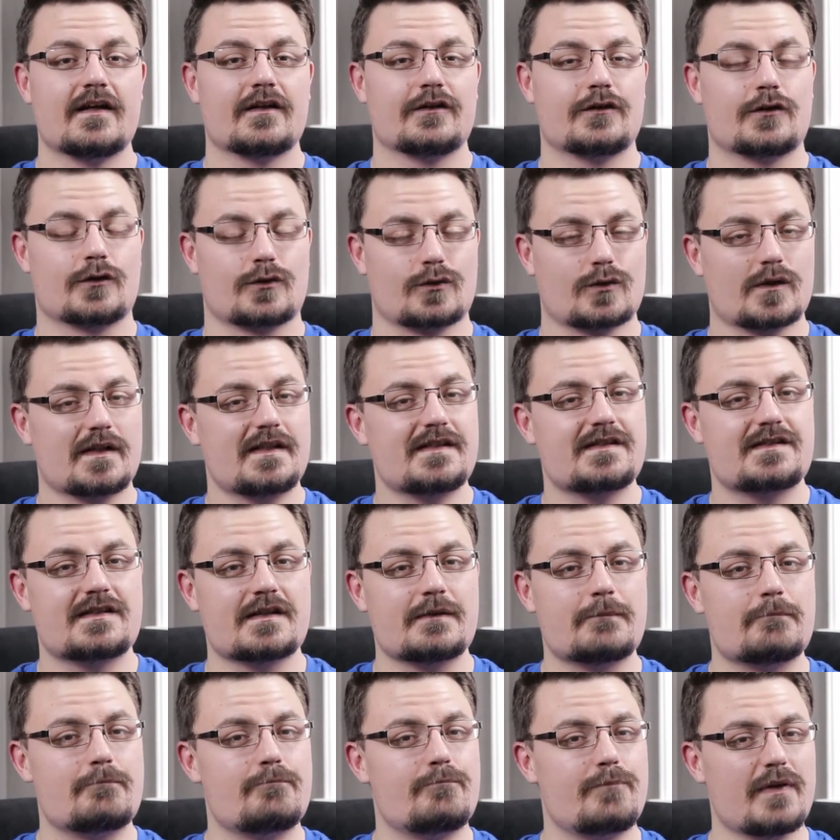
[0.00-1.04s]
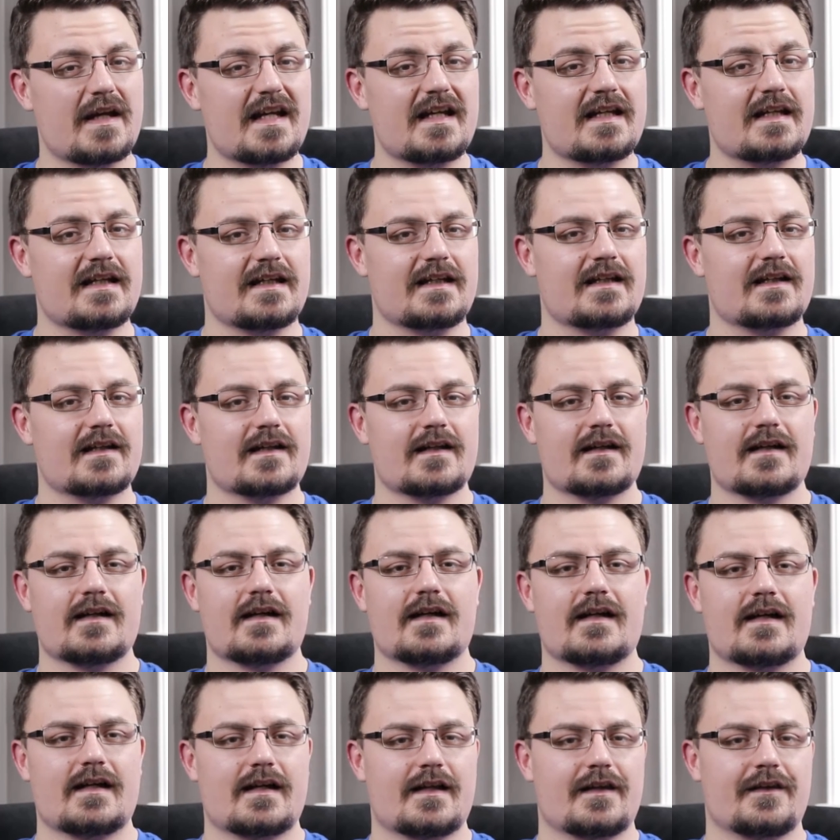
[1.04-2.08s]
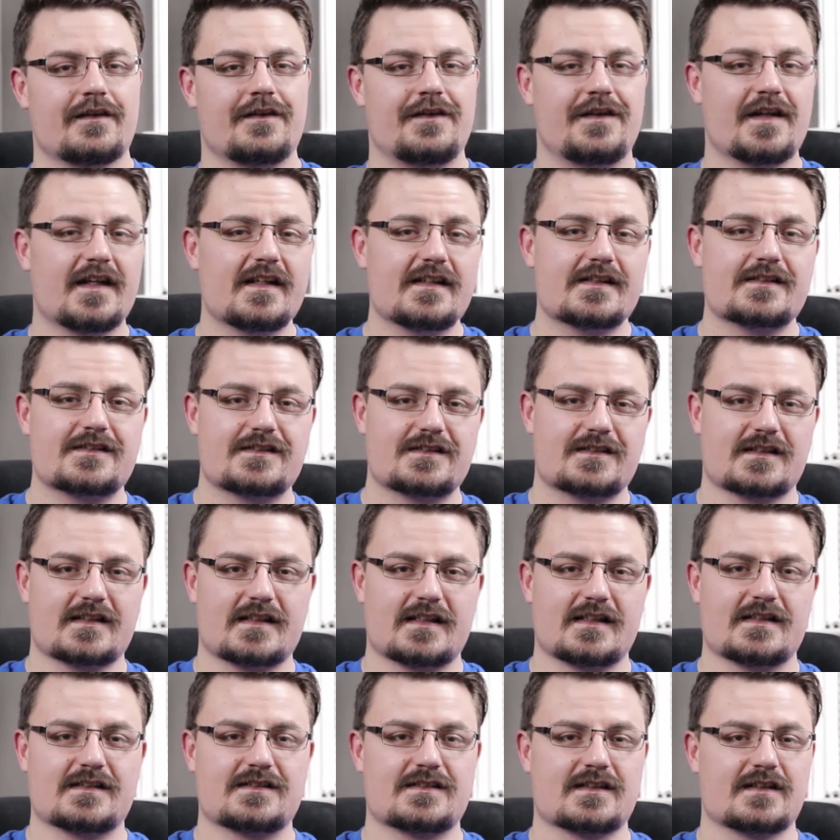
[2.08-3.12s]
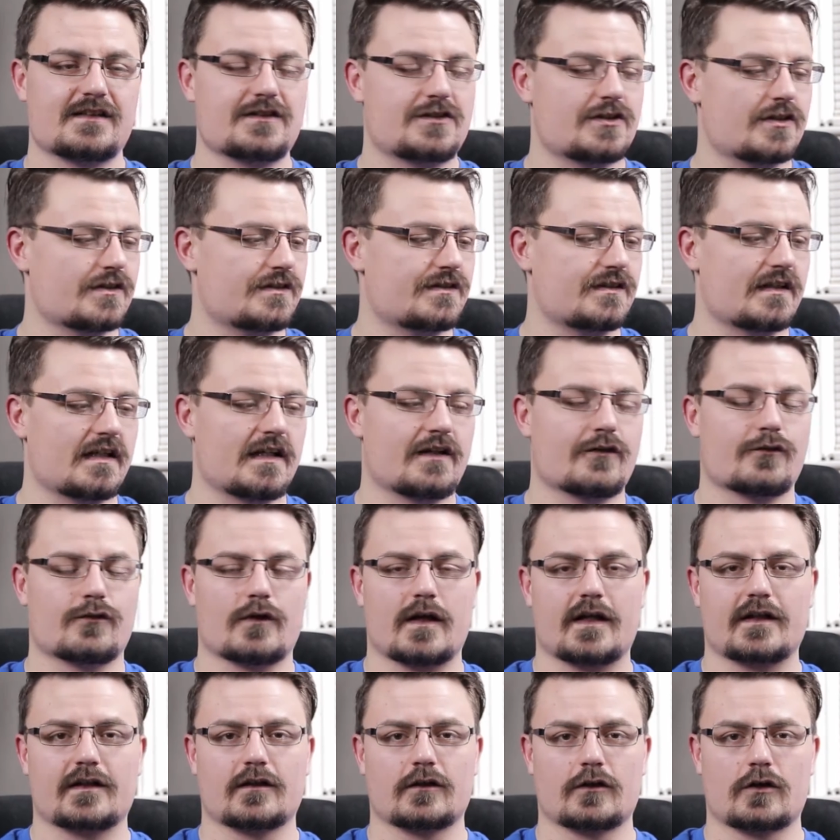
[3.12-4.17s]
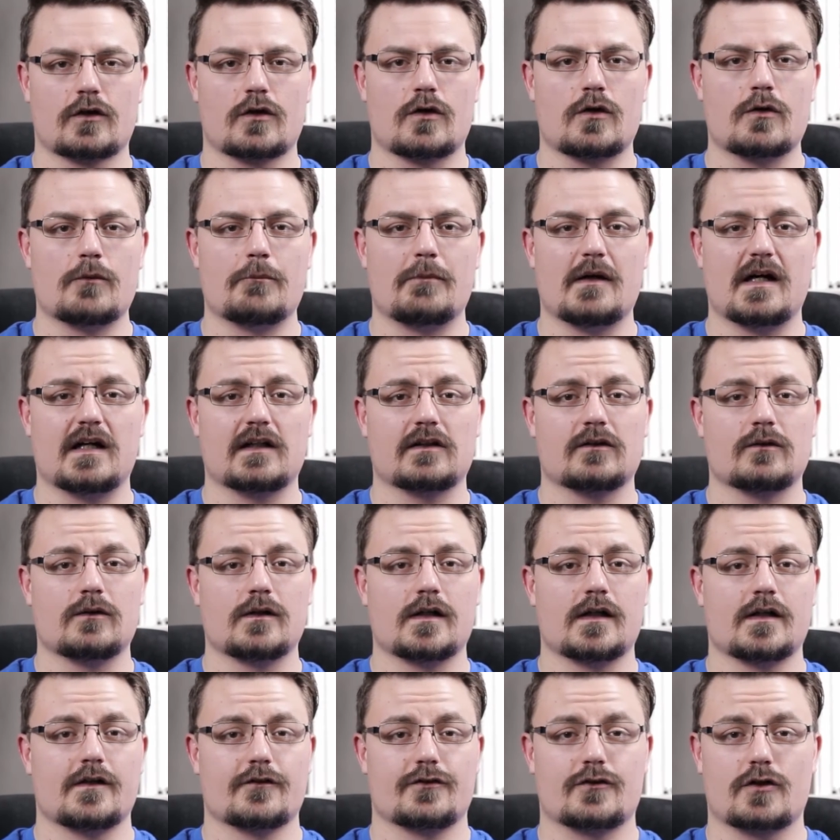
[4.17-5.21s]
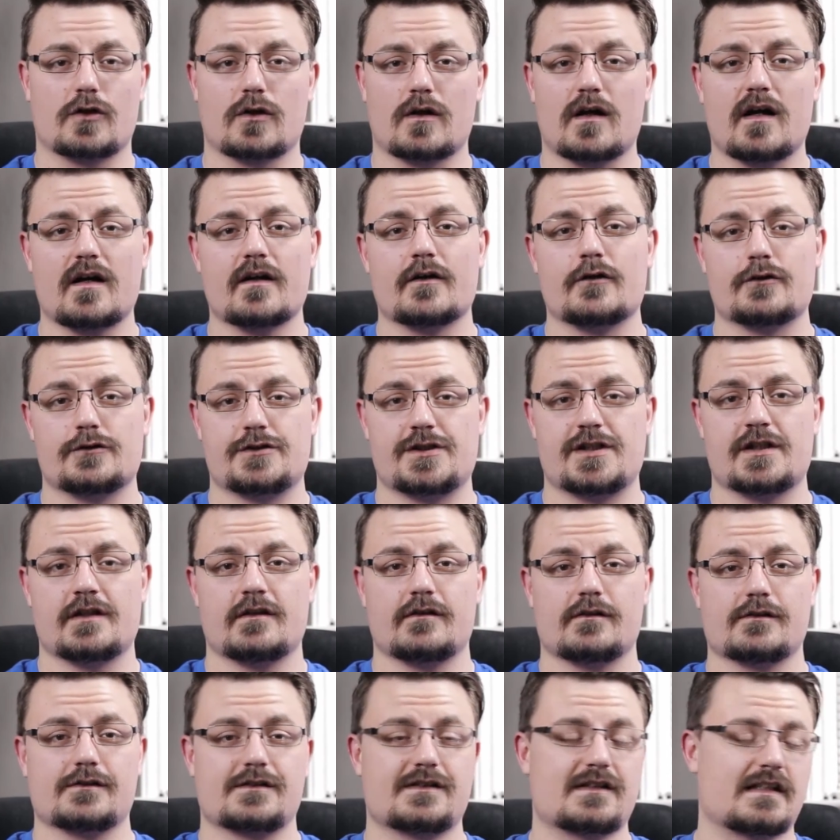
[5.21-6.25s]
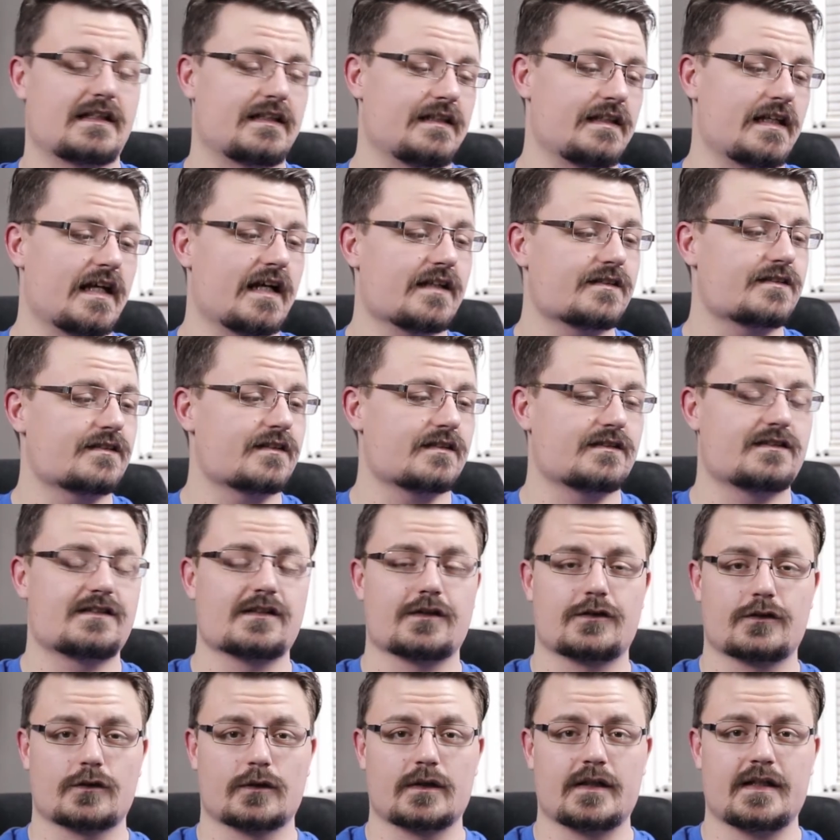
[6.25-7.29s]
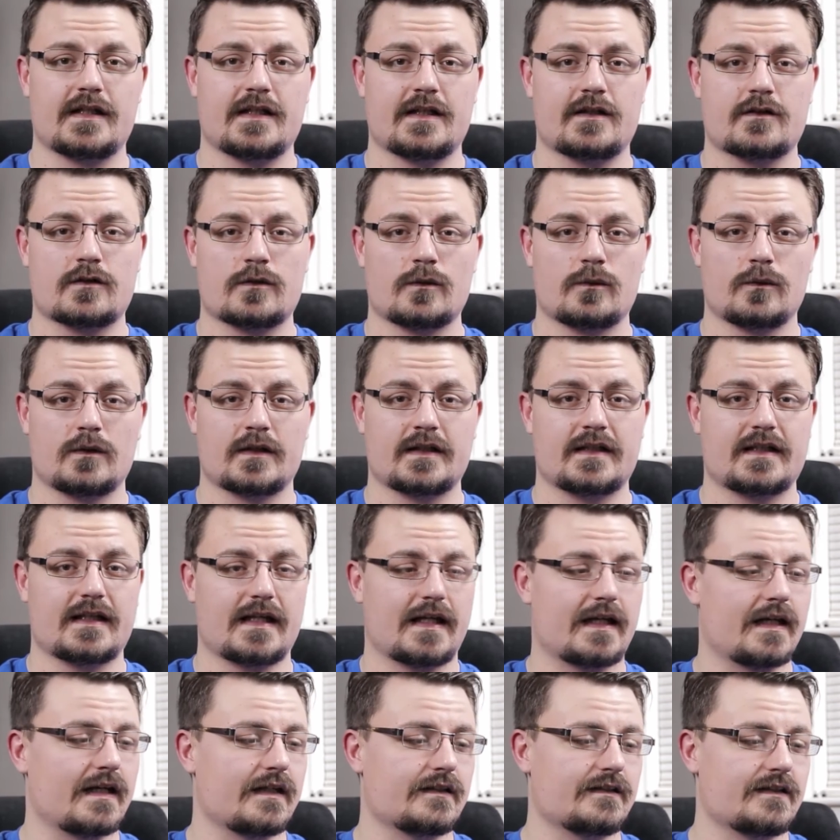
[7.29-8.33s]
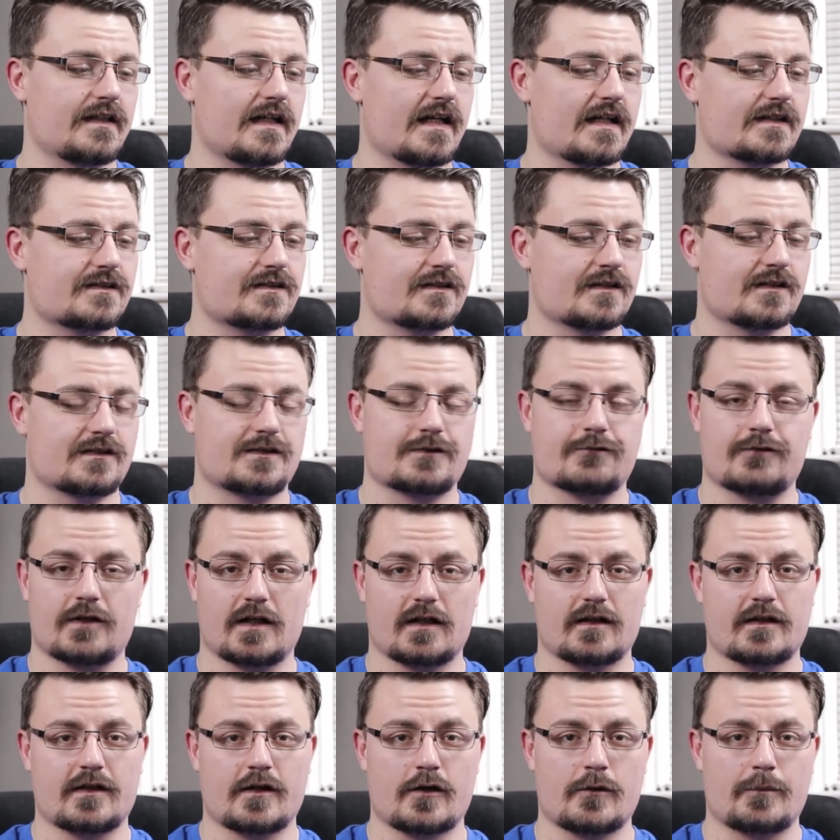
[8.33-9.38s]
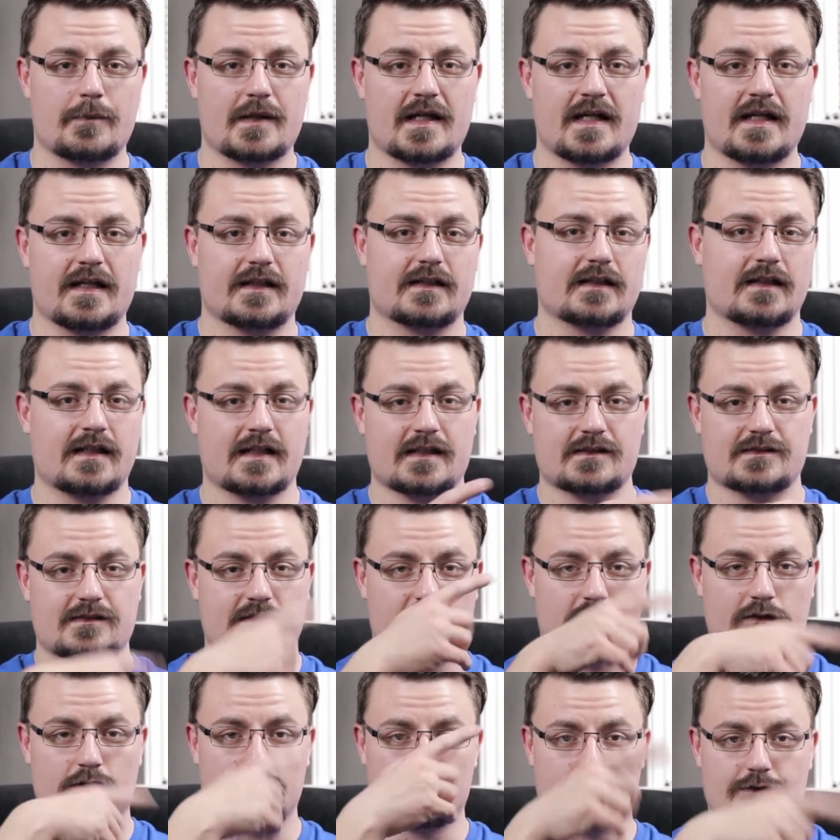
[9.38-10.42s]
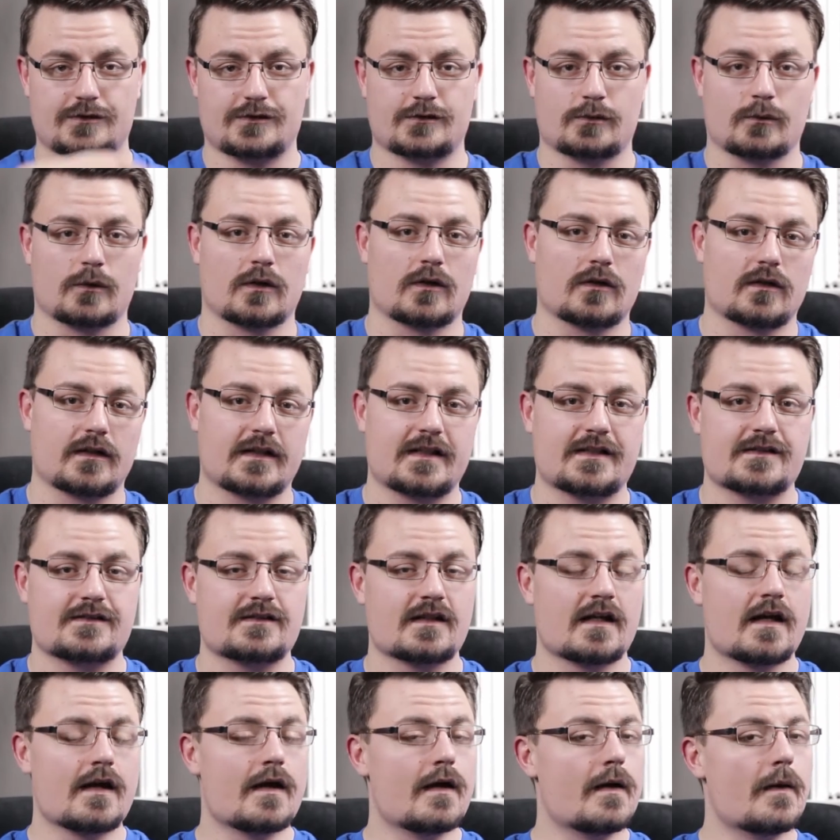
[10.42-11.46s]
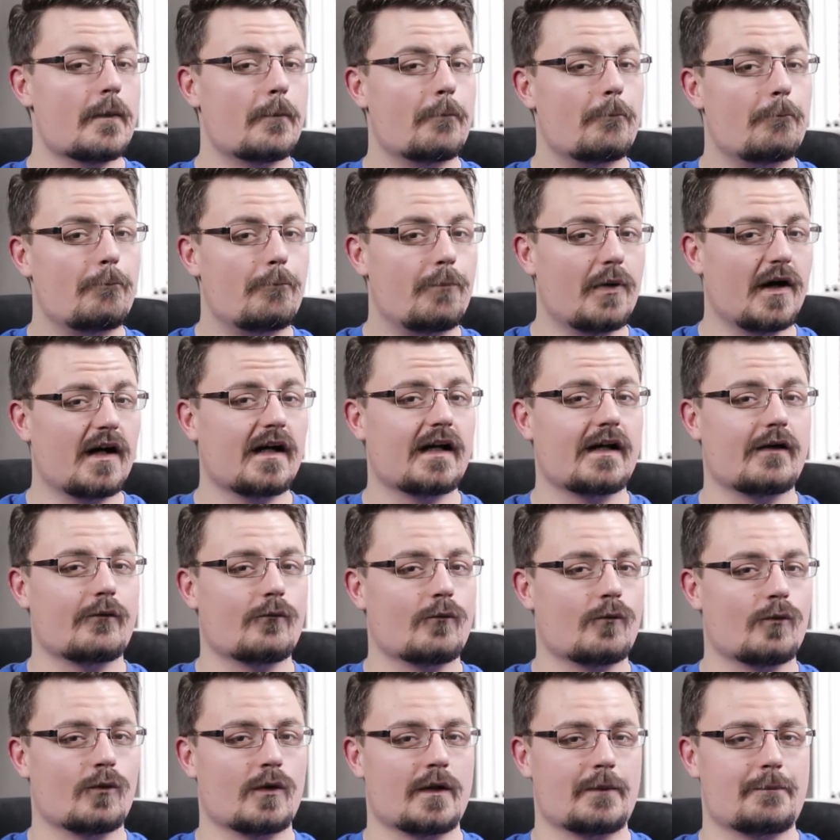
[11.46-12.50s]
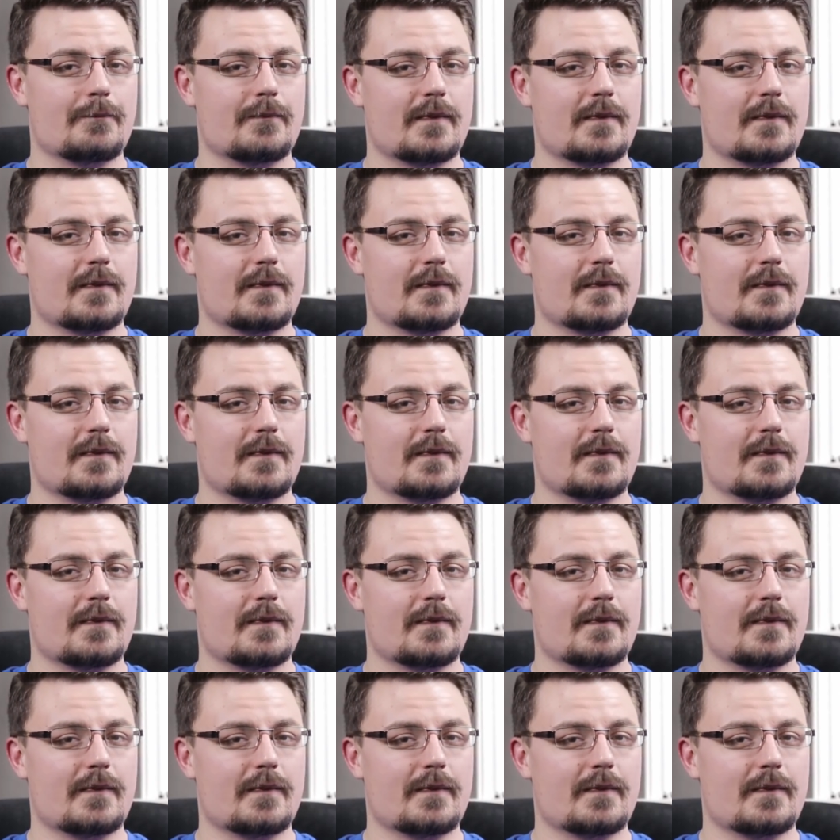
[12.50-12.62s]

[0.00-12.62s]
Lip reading: The reason being, this isn't just a regular old bottle of cryo chills. Yes, it's a 3D coolant, and yes, it's very opaque and has the little swirlies, but what